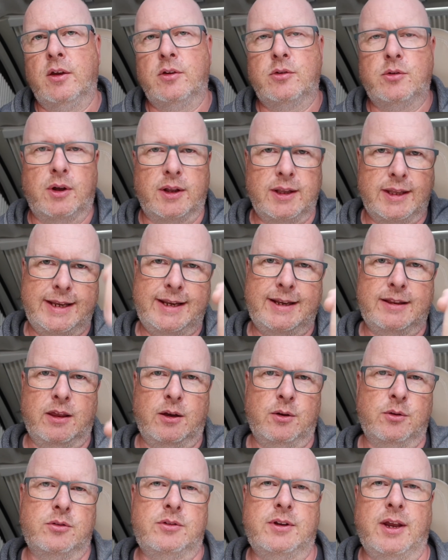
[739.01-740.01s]
So I'll link
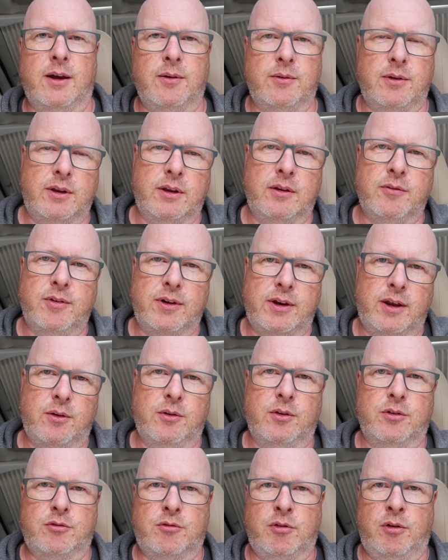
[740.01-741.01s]
those down in the video
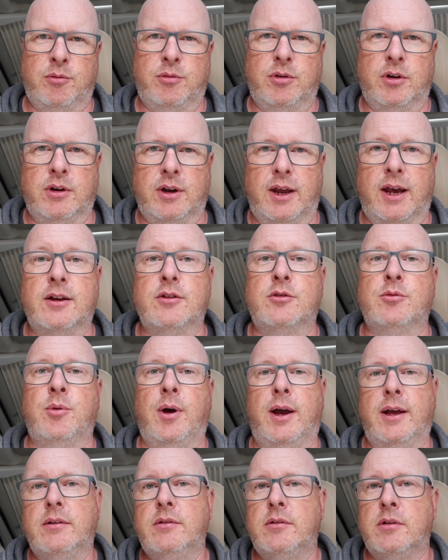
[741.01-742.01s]
description as
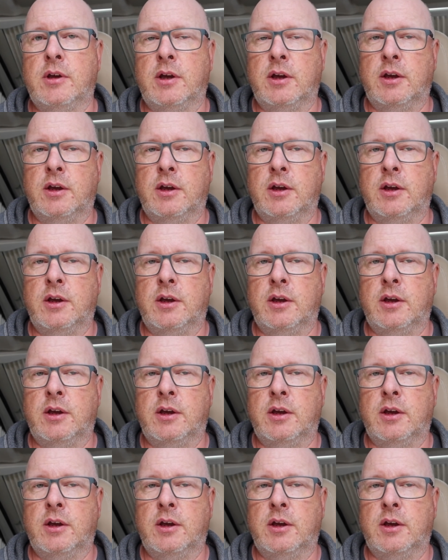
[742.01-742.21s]
well.